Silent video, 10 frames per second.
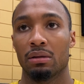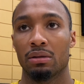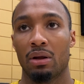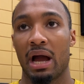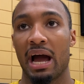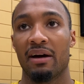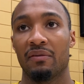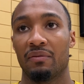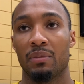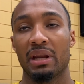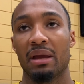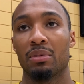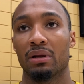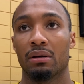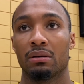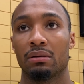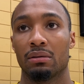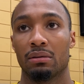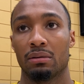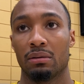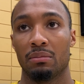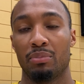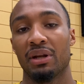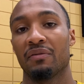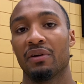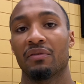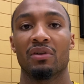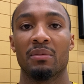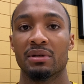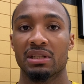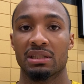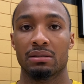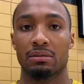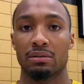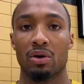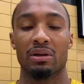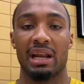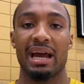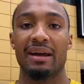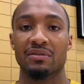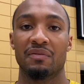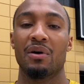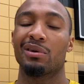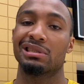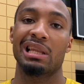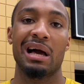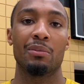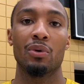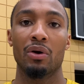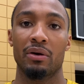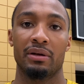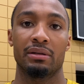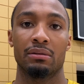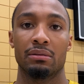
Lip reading: you know, I've been able to benefit from it, just knowing that I have to focus a lot more, and,